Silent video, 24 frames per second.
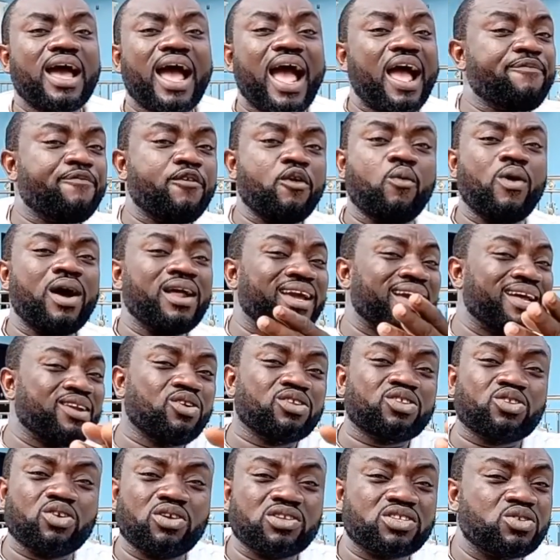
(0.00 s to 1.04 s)
I, for one,
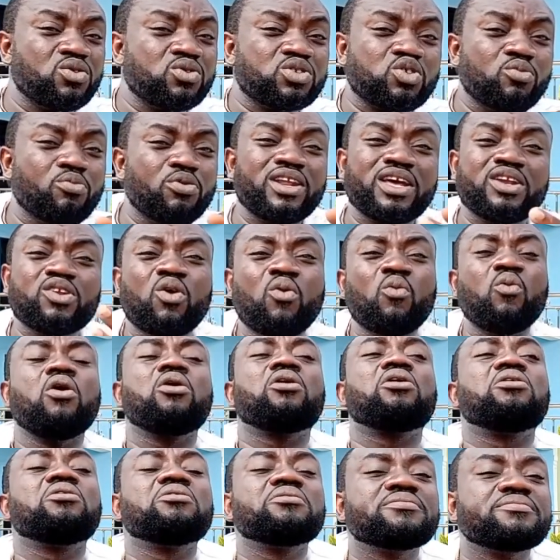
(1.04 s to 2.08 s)
cannot talk say Osomole no
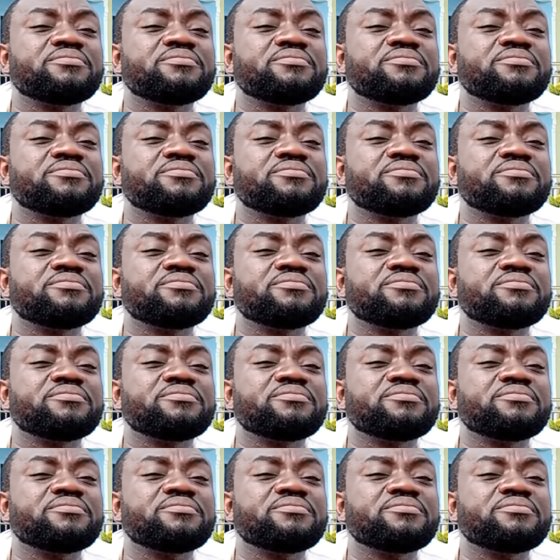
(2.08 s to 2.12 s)
work.